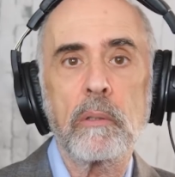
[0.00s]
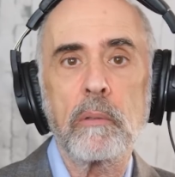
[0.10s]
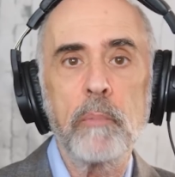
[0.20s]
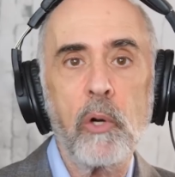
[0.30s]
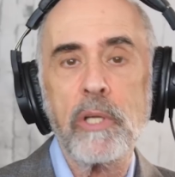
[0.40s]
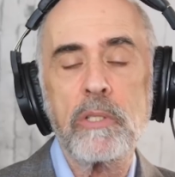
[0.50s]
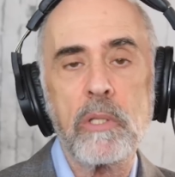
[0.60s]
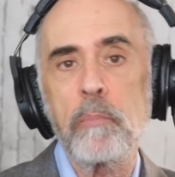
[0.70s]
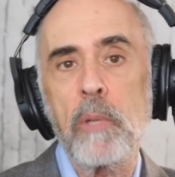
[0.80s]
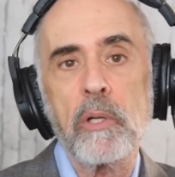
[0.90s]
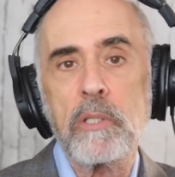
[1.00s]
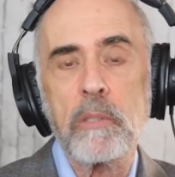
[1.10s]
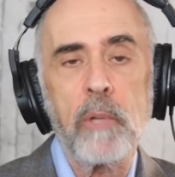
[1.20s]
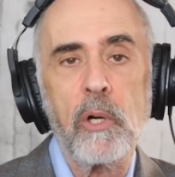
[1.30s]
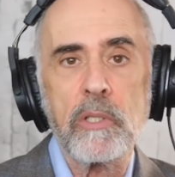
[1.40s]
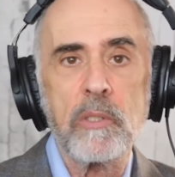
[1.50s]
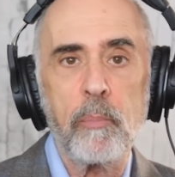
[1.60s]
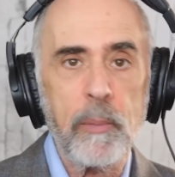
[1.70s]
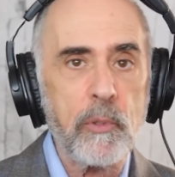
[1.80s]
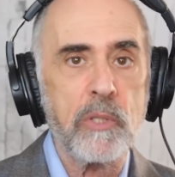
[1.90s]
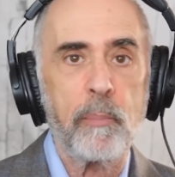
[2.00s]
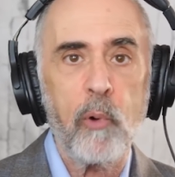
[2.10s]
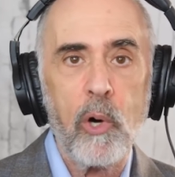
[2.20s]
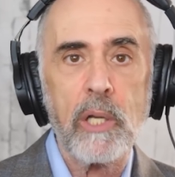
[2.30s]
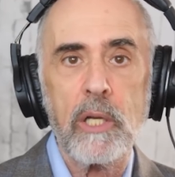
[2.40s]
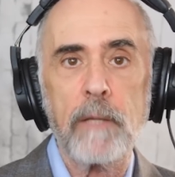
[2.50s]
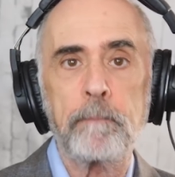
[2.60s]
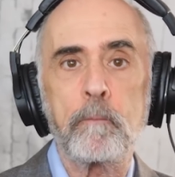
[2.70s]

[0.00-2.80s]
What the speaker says: Millions and millions and millions of people supported it.